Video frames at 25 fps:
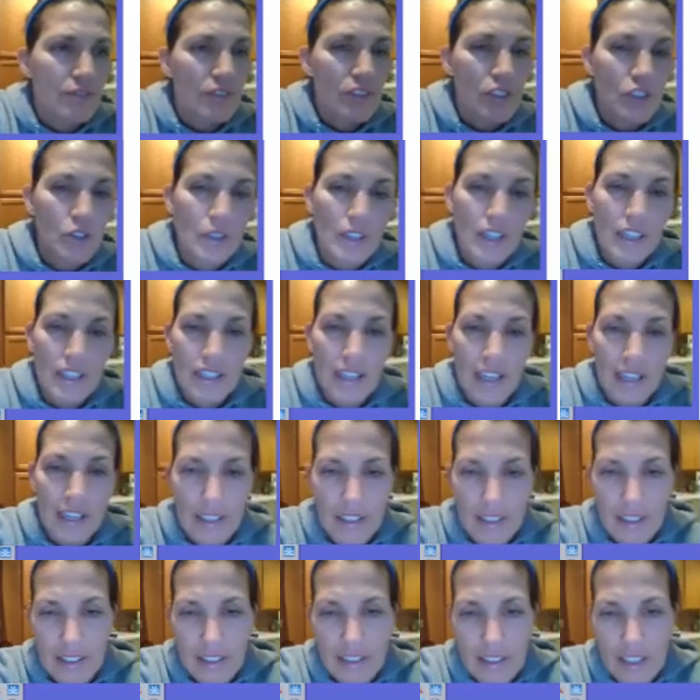So we need to take
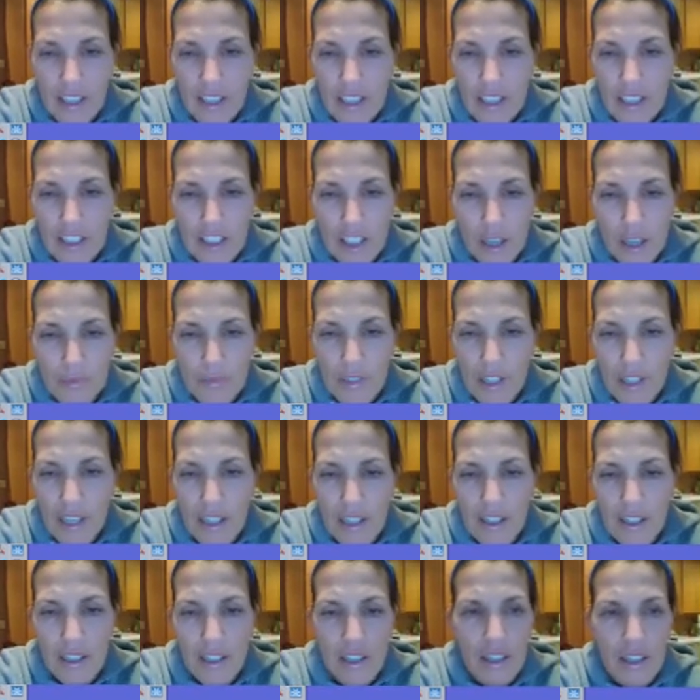
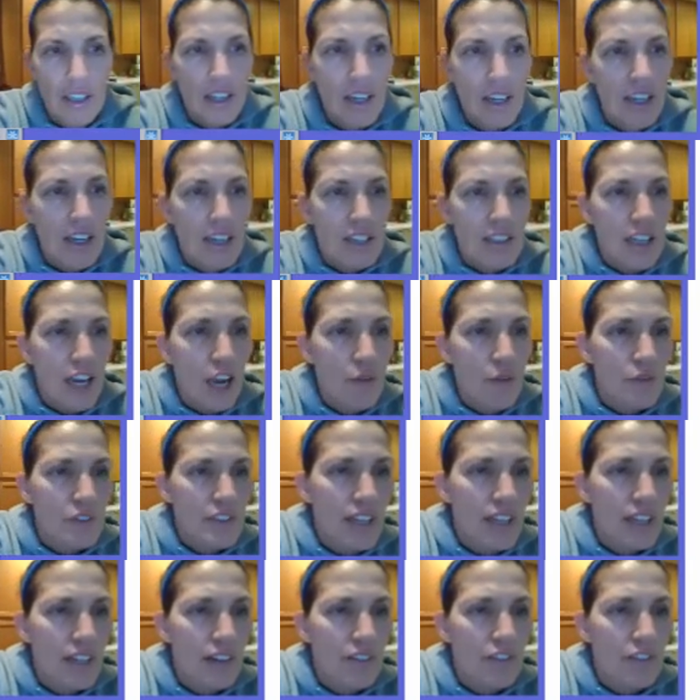something times
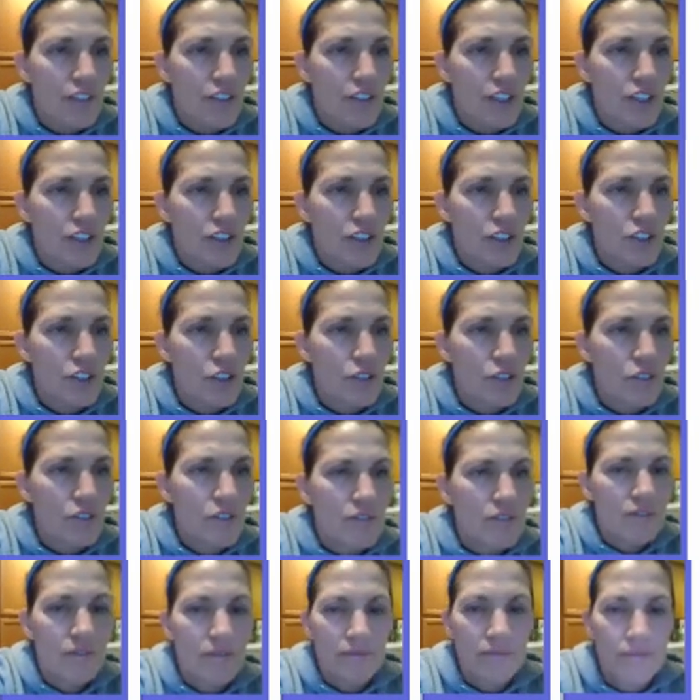-32.